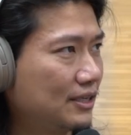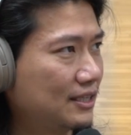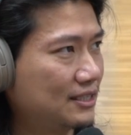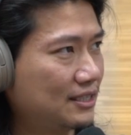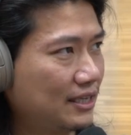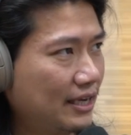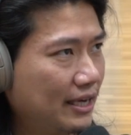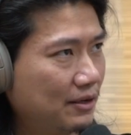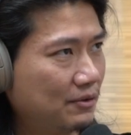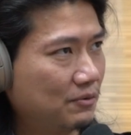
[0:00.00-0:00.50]
this
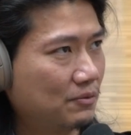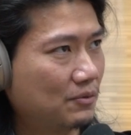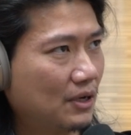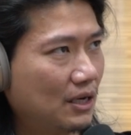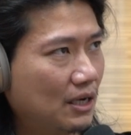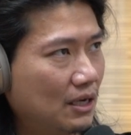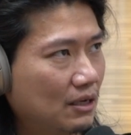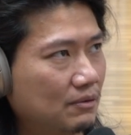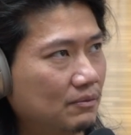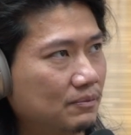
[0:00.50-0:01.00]
saying.
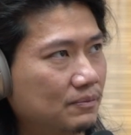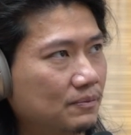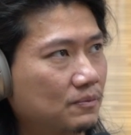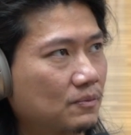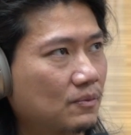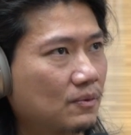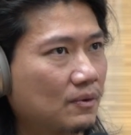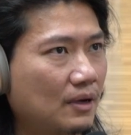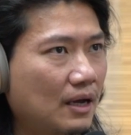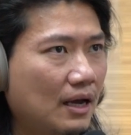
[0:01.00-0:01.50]
Uh,
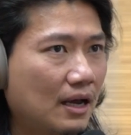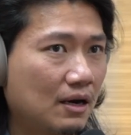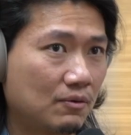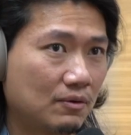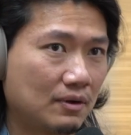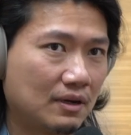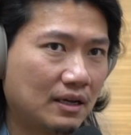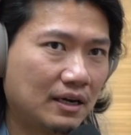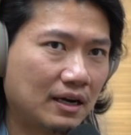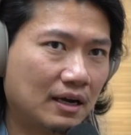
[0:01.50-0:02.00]
I
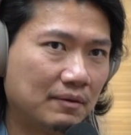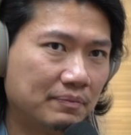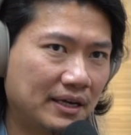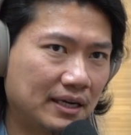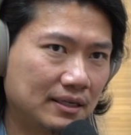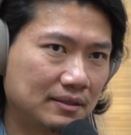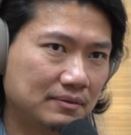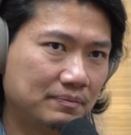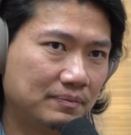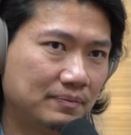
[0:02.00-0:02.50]
don't, and I'm
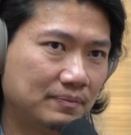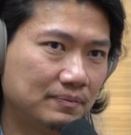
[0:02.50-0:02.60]
not